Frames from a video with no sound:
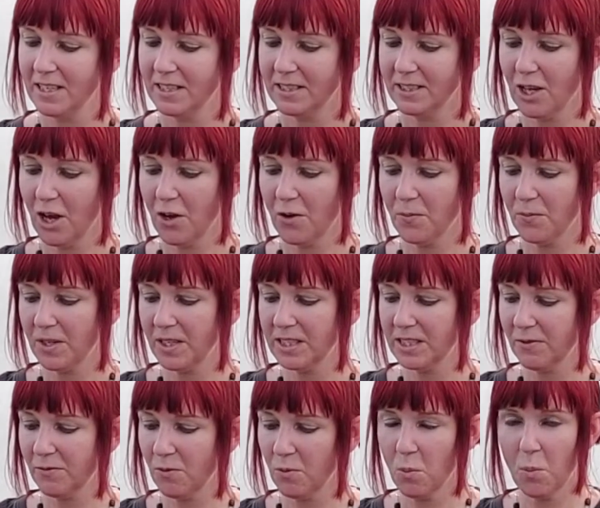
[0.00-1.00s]
So there are
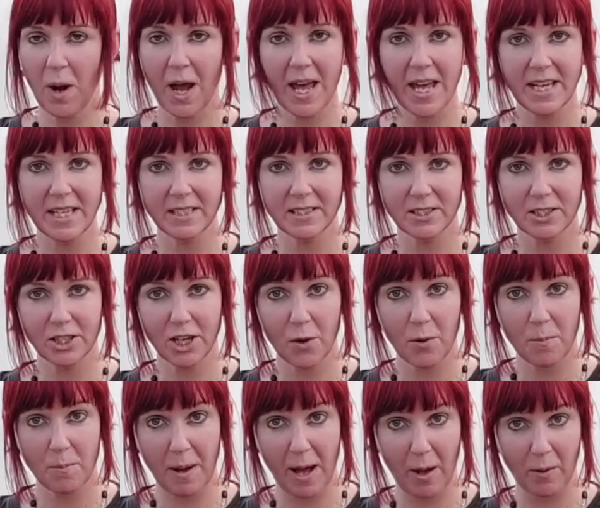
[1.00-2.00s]
different ways to go
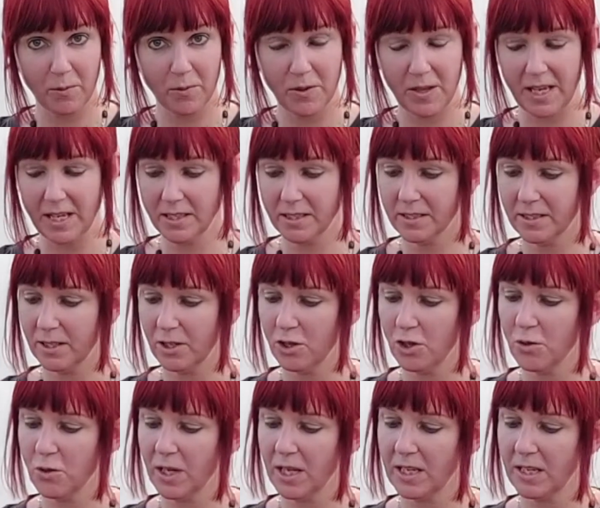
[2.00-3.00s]
about this.
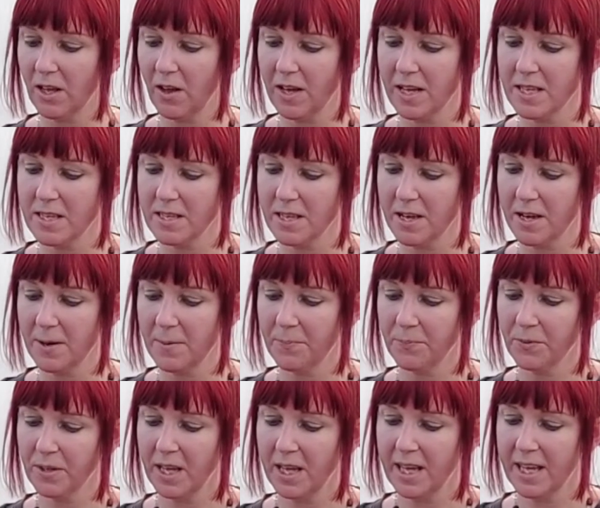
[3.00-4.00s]
You can either,
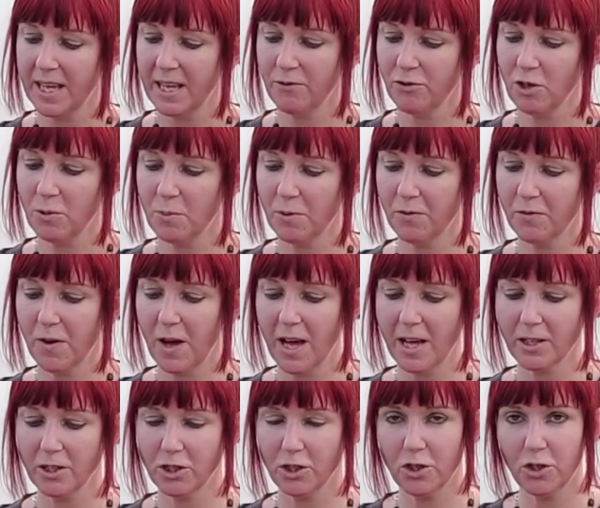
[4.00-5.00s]
if you
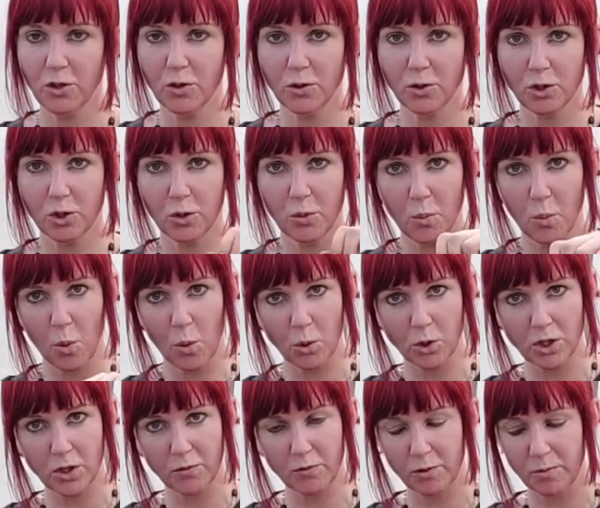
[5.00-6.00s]
prefer to
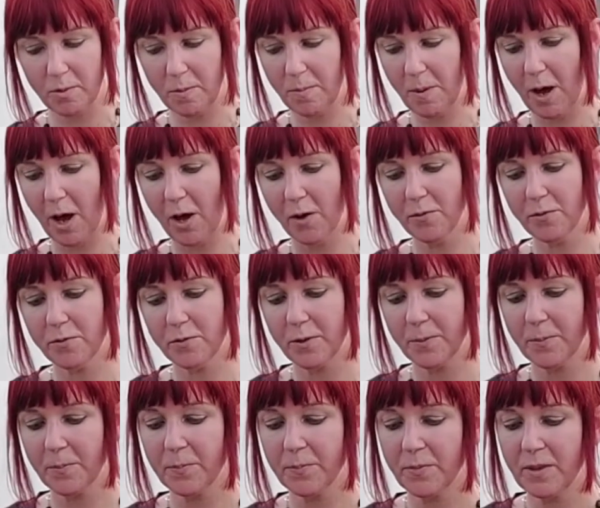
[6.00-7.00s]
water from above,
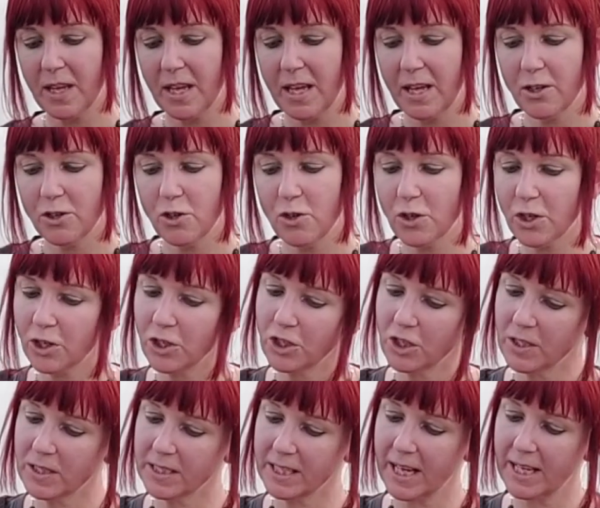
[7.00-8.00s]
you can
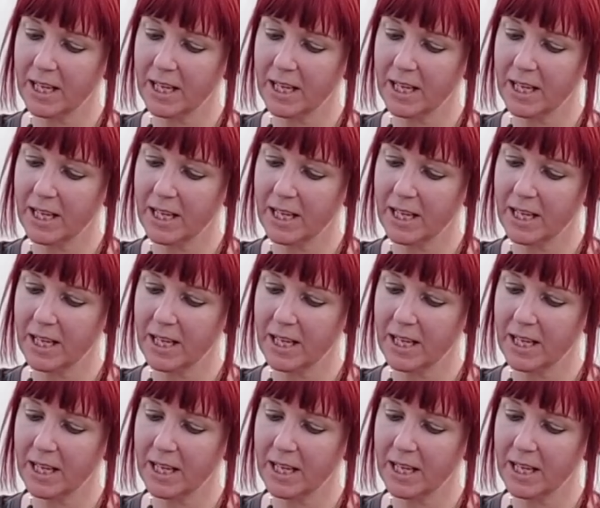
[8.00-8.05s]
just get